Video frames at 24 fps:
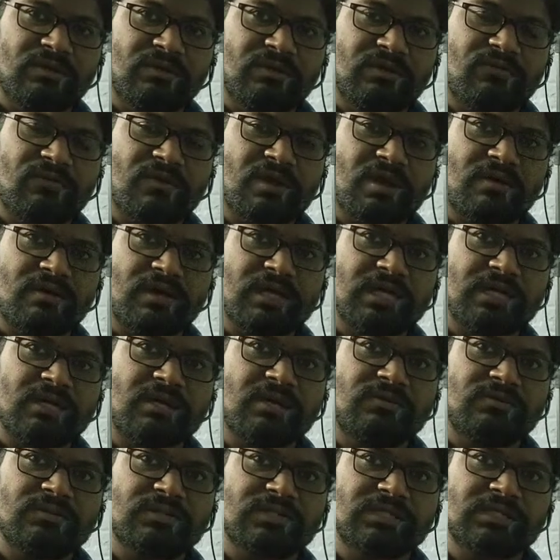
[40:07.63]
If you have any
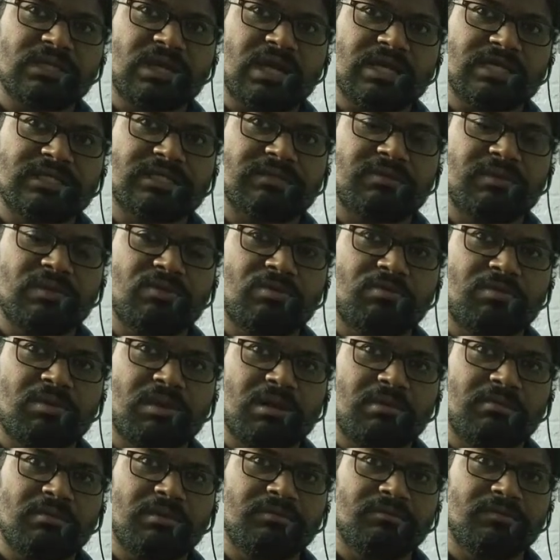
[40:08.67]
doubts, ask me, no
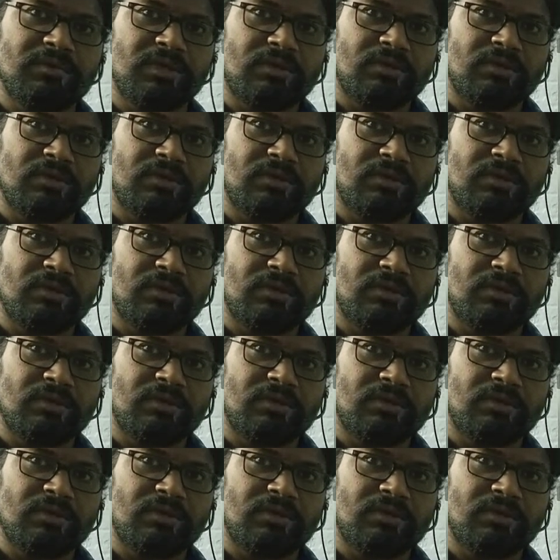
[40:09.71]
problem.